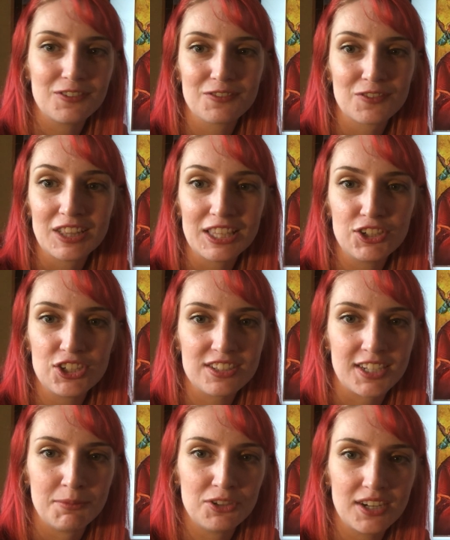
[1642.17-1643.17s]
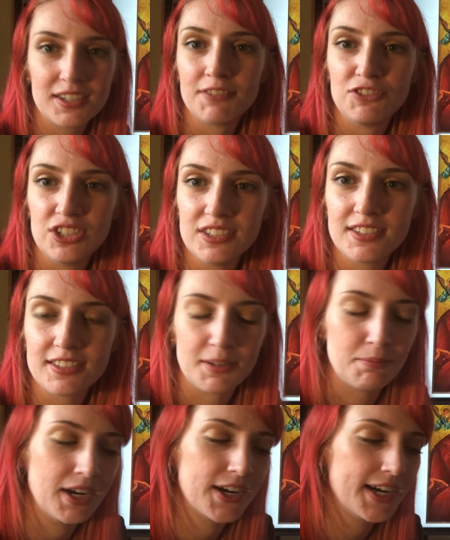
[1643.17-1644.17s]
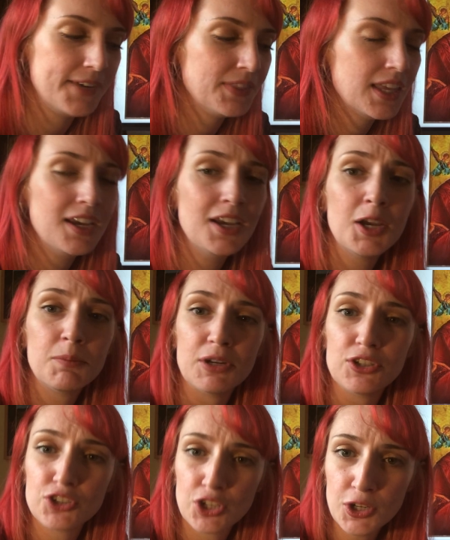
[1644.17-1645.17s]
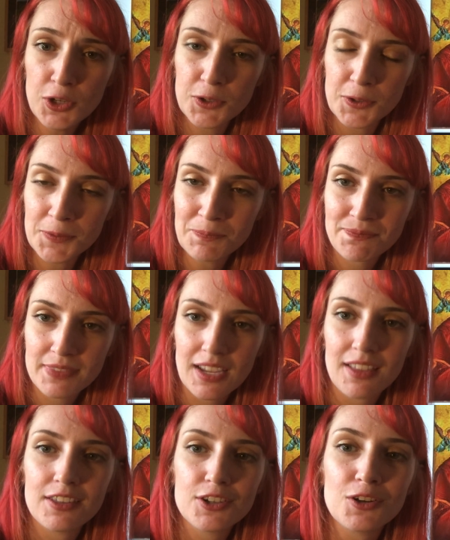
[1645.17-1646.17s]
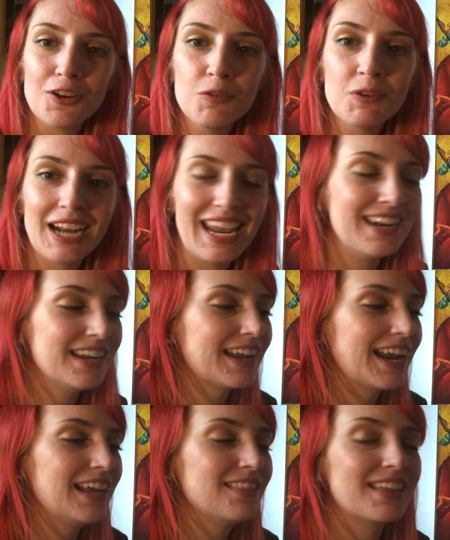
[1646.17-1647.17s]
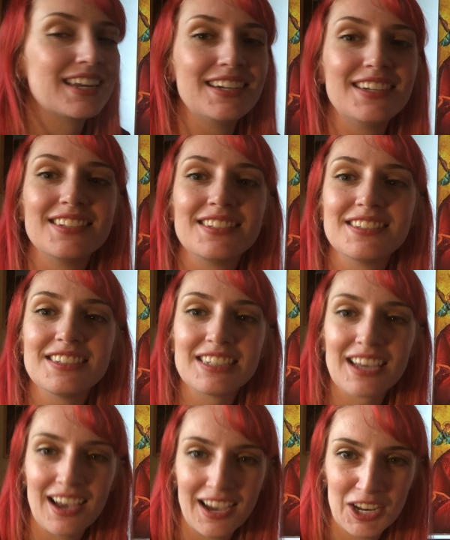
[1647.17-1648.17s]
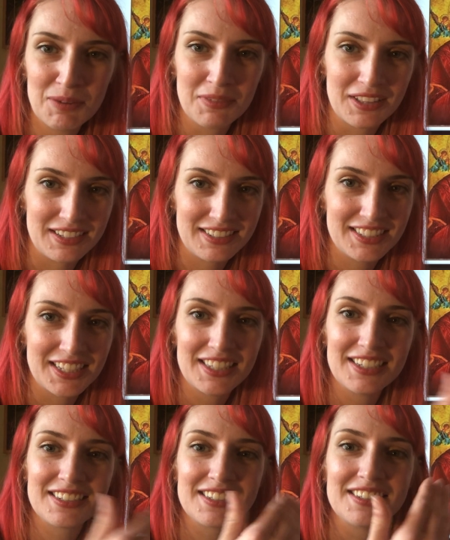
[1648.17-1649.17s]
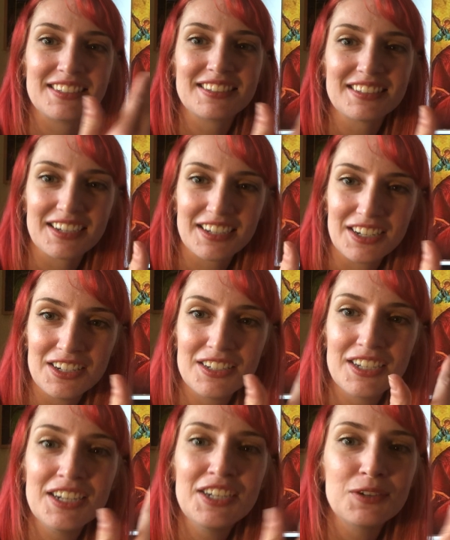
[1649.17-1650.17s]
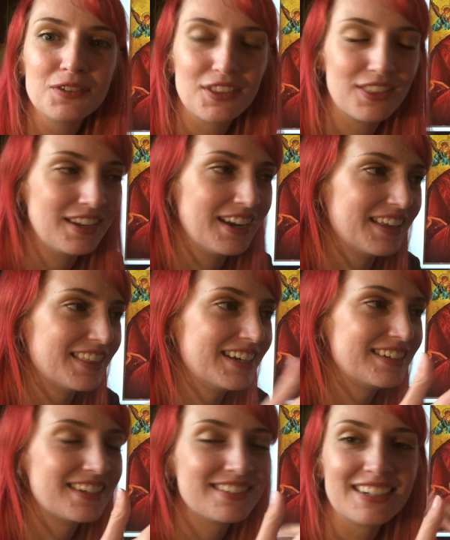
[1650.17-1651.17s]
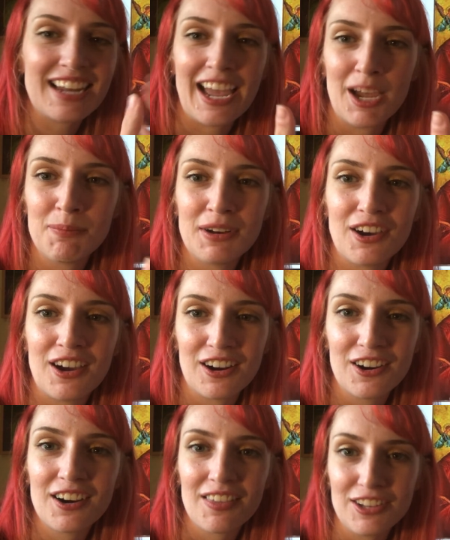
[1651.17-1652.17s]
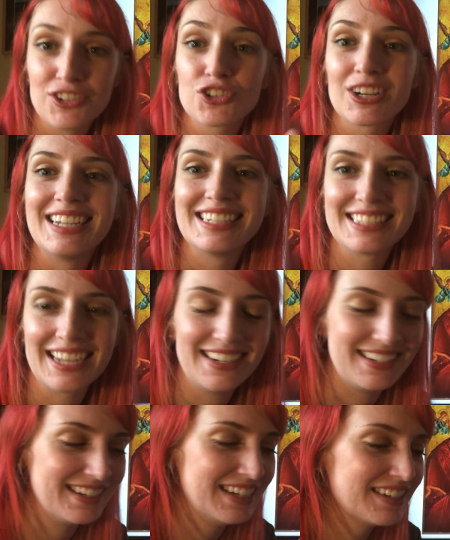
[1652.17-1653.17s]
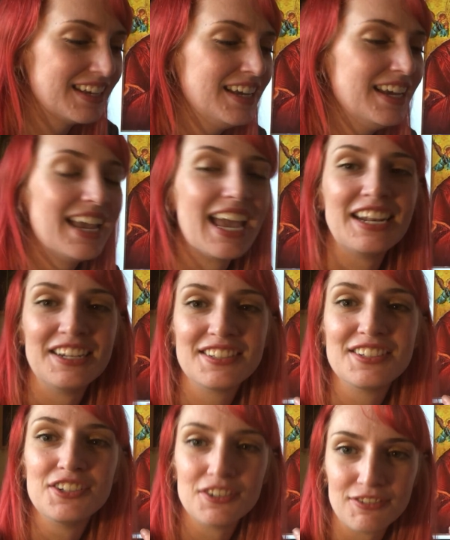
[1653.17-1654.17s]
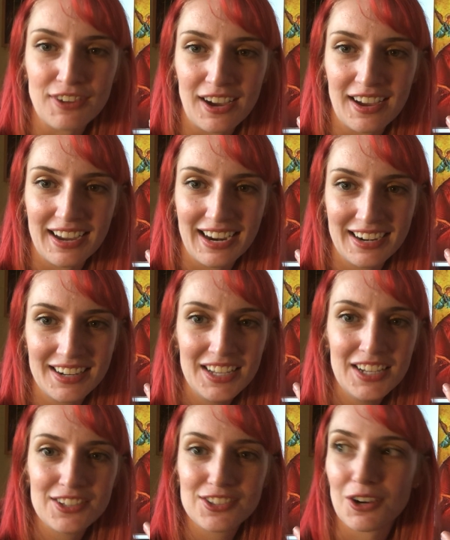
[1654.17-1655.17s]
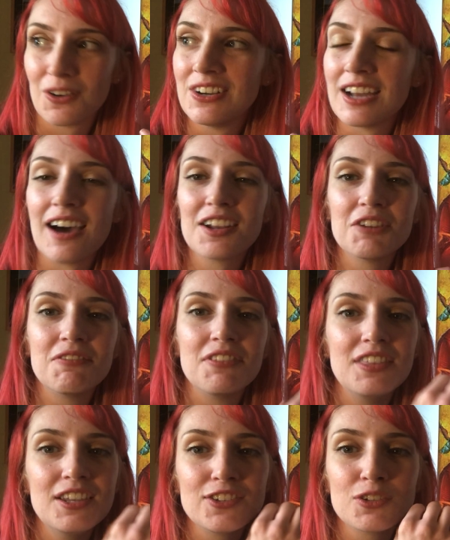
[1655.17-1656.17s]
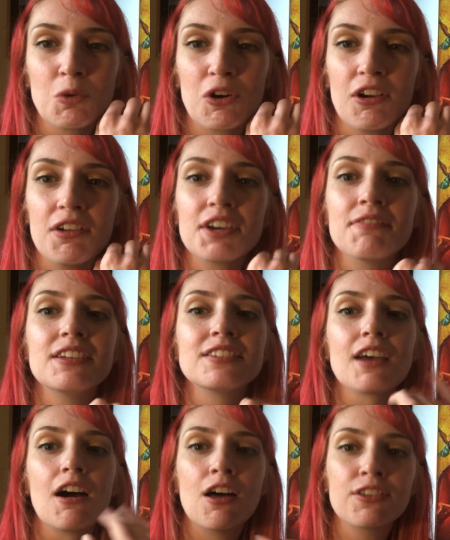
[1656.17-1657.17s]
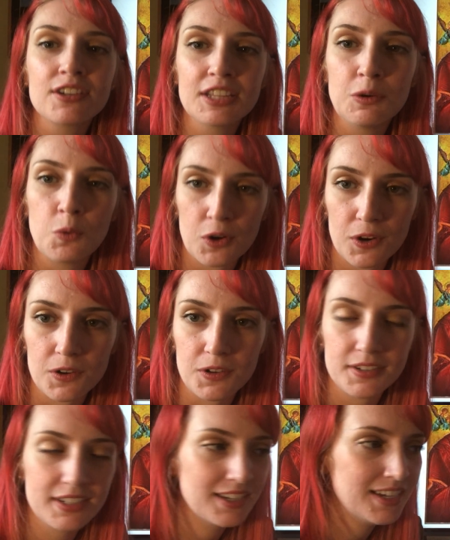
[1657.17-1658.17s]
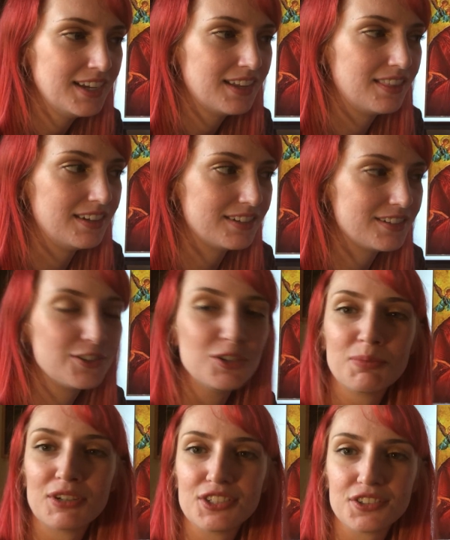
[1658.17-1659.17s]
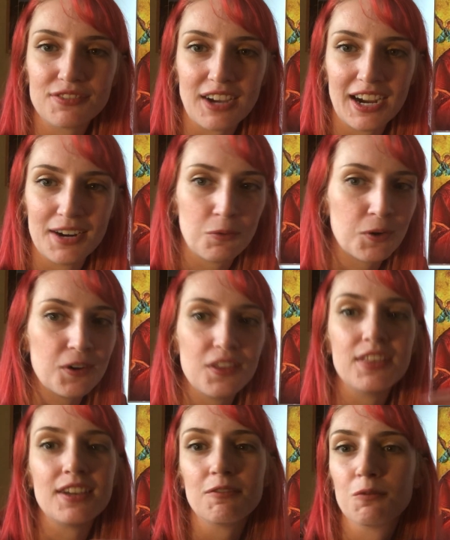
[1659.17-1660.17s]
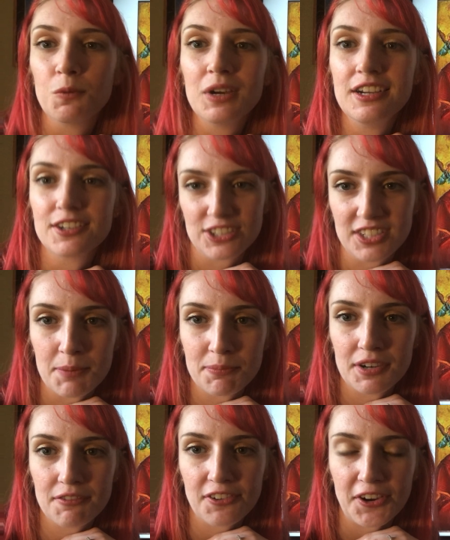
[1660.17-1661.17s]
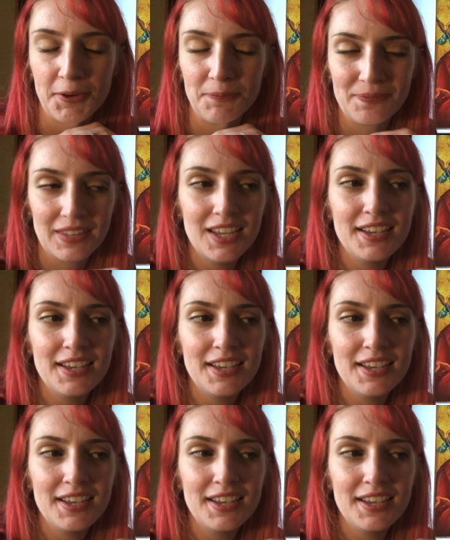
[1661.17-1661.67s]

religious subject of Jesus and Mary. But two, the gold would indicate that it is timeless, that this is a continual thing, that it doesn't happen on earth, it's transcendent, and it's divine. So not of this world, of this otherly world, this super divine world that we are separate from.